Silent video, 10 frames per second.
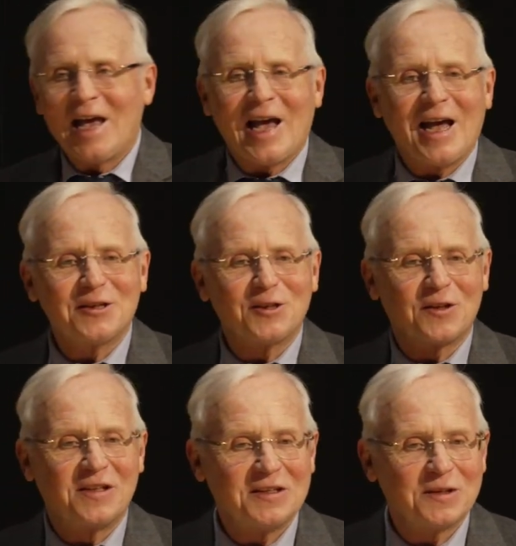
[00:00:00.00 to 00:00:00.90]
And
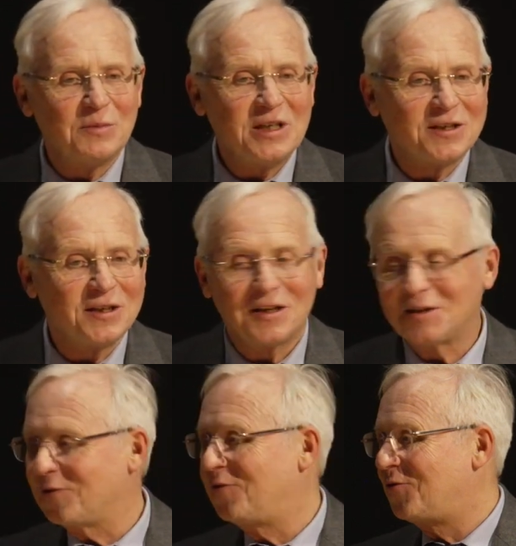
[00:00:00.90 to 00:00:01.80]
this meeting
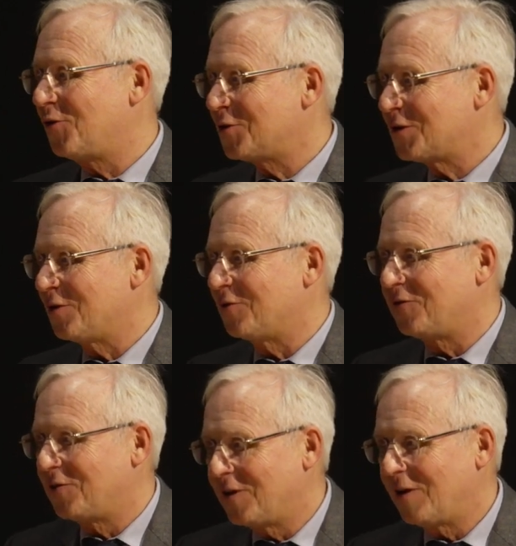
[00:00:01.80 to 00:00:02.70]
is the first
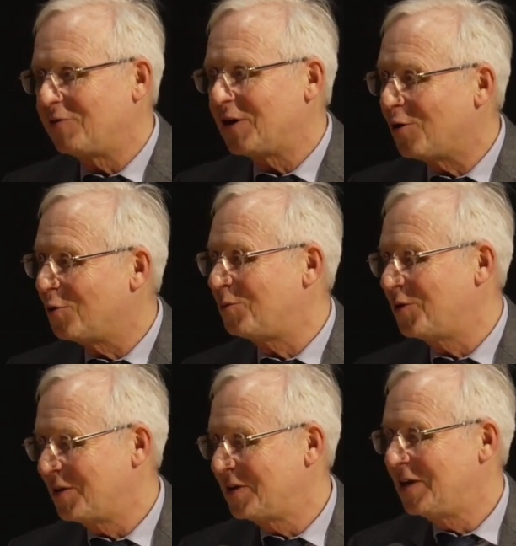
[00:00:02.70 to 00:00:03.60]
of, we hope,
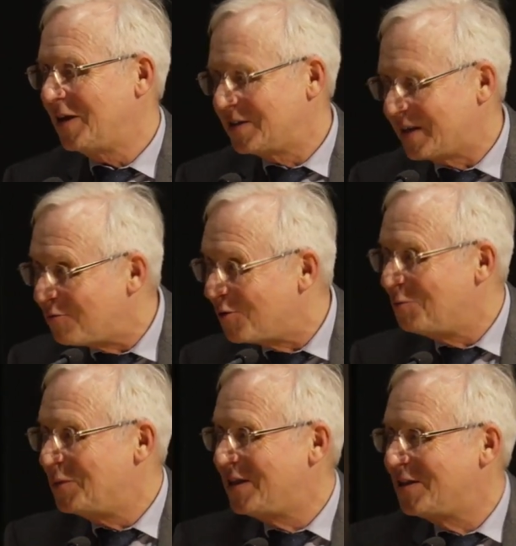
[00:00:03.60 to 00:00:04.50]
several
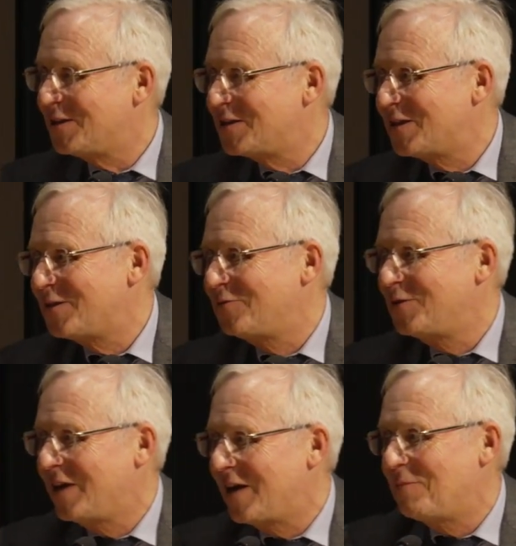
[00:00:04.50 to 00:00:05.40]
meetings that
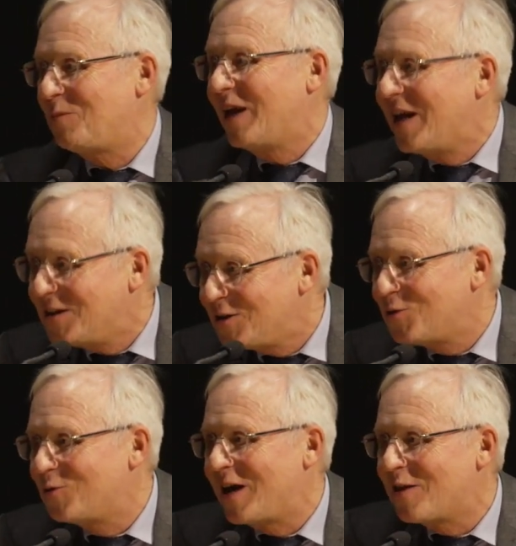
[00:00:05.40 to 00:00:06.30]
we are planning
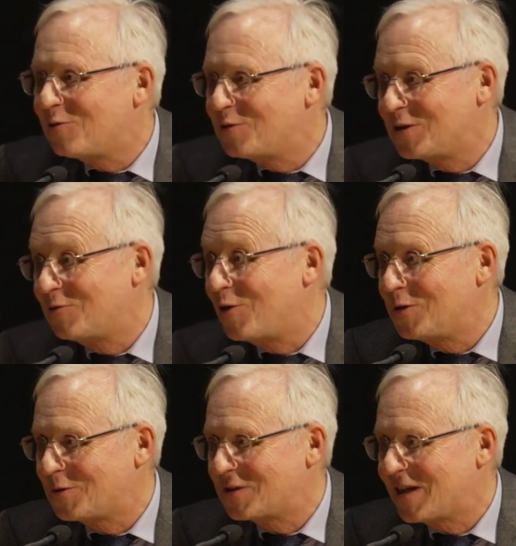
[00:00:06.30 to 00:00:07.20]
together with the Royal
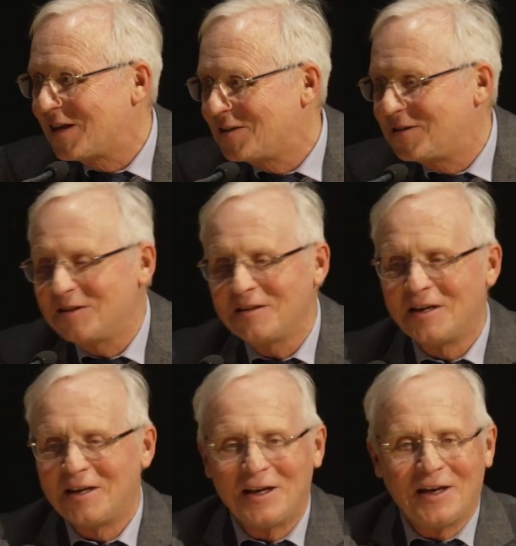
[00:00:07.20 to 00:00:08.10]
Society.
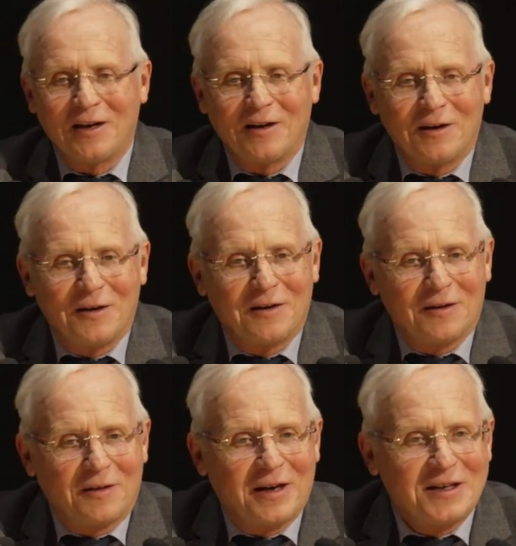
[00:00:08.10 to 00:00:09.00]

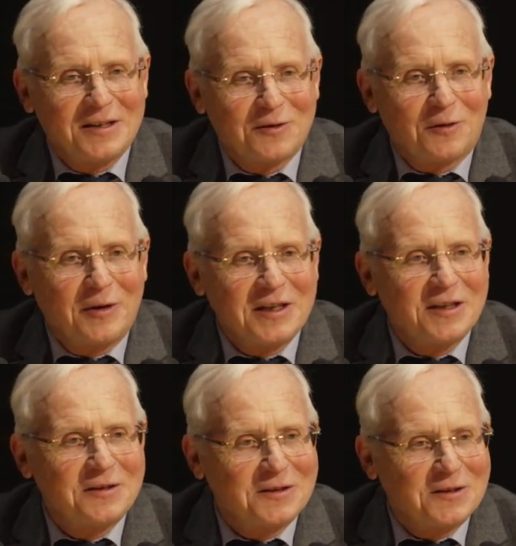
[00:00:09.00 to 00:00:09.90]
Uh, there is already
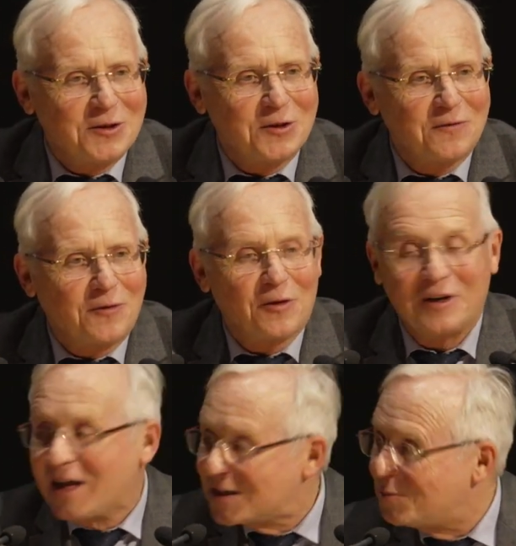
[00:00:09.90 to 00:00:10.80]
a decision for the
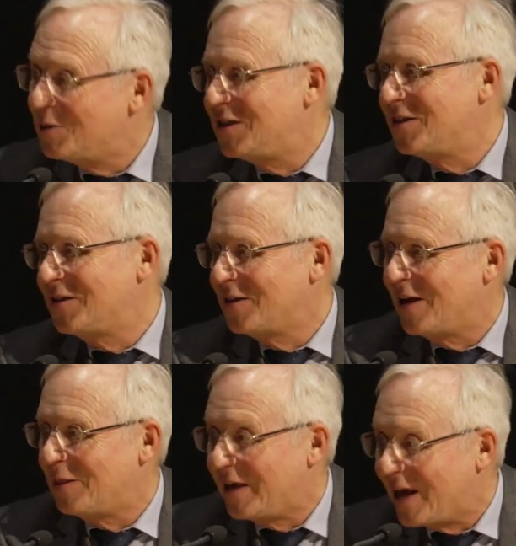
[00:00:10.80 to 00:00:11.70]
next meeting
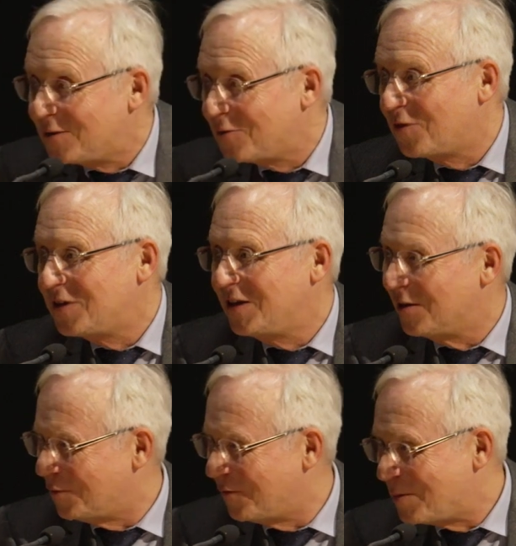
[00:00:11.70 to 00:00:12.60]
at the end of the year,
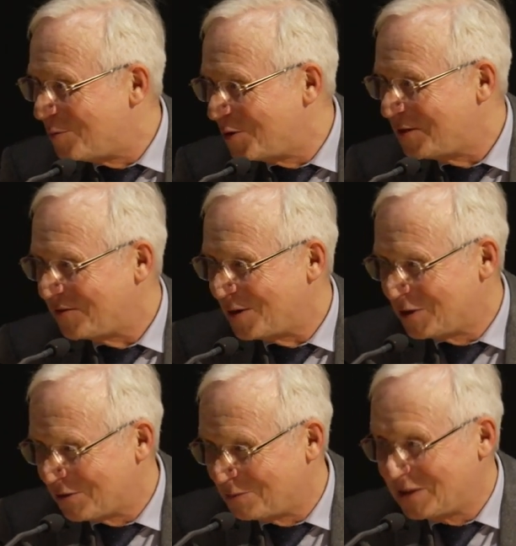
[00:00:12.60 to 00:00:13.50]
November, if
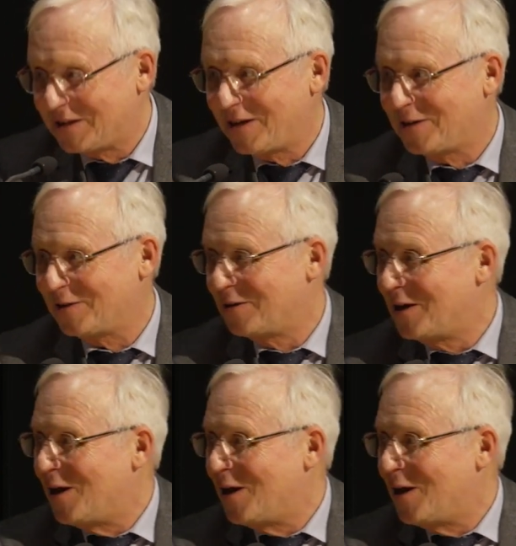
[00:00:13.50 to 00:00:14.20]
I'm not mistaken,